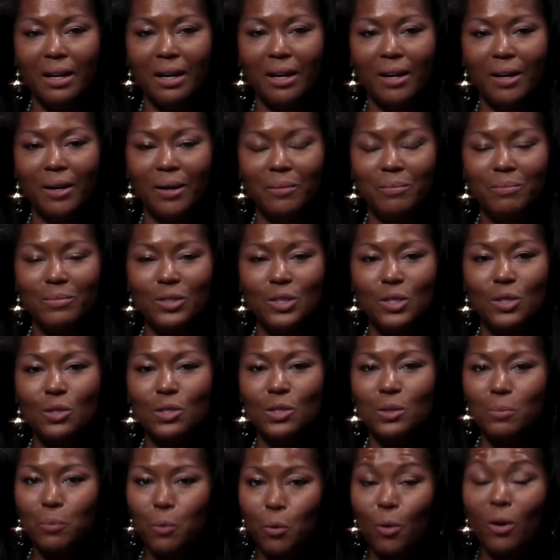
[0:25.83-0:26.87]
to
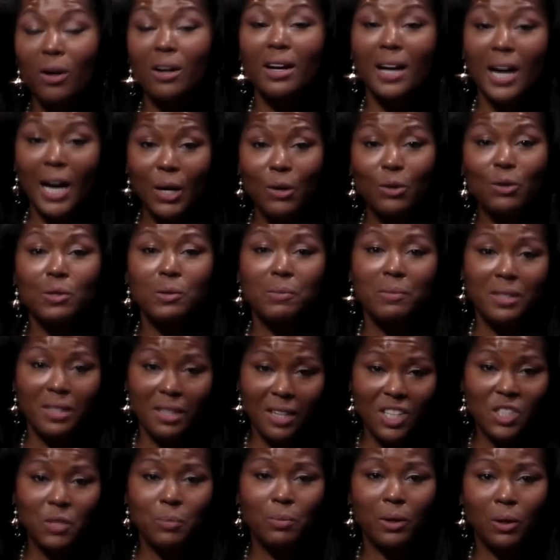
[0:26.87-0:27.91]
support Congressman
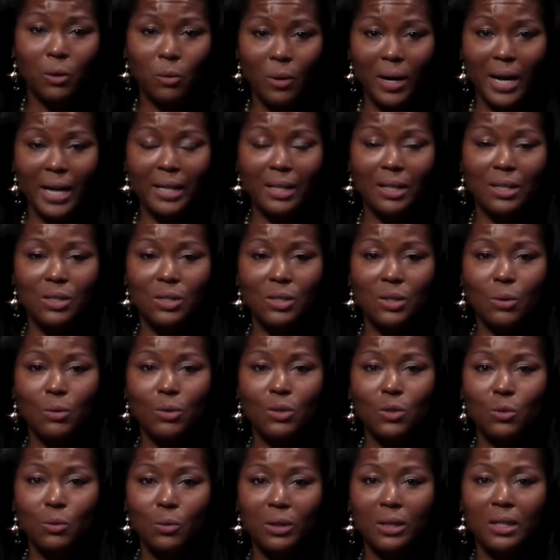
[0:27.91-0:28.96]
Gus Bilirakis, who
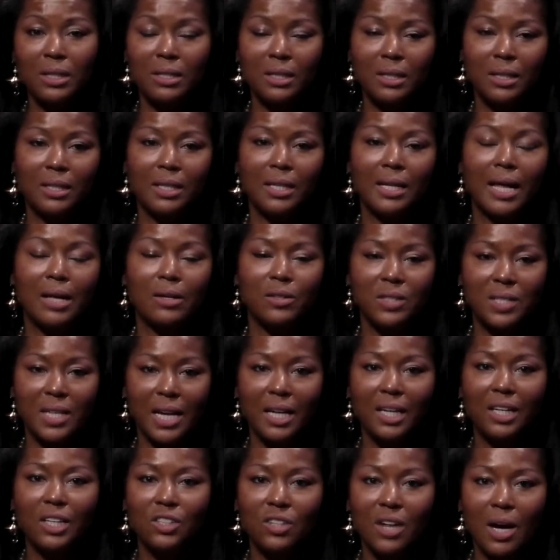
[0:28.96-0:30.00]
has really done an
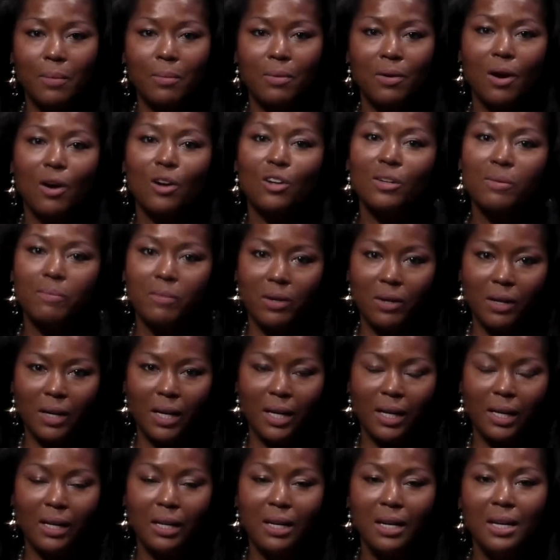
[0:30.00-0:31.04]
outstanding job in our
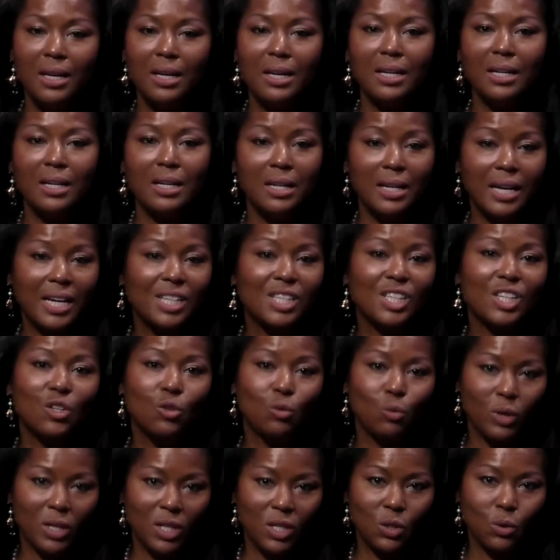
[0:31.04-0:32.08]
community connecting
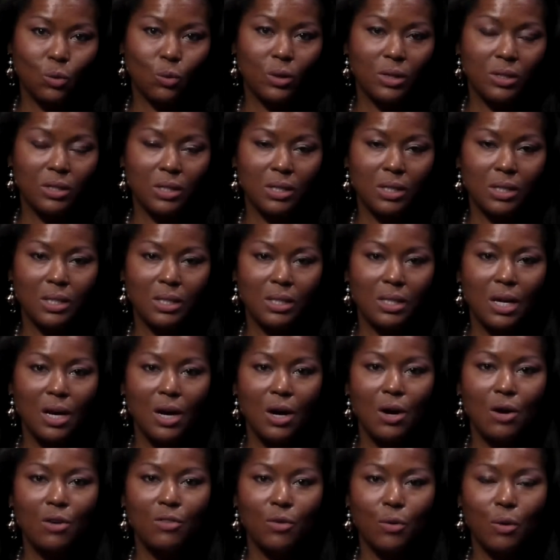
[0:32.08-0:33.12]
resources
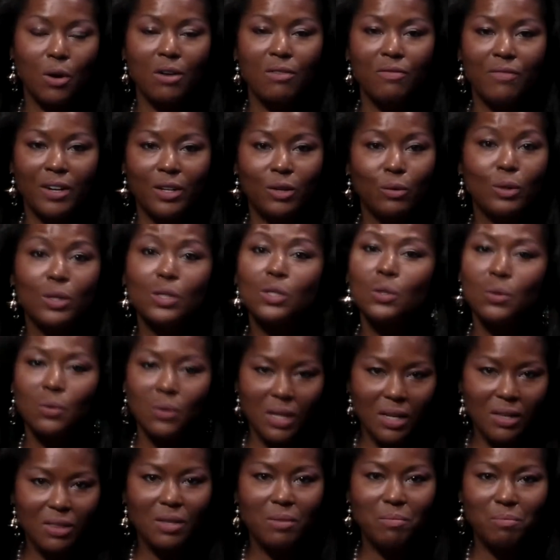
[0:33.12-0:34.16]
for our veterans who
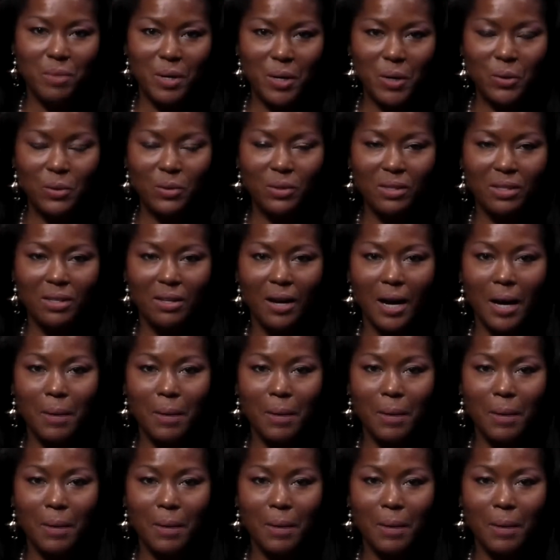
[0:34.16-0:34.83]
need them most.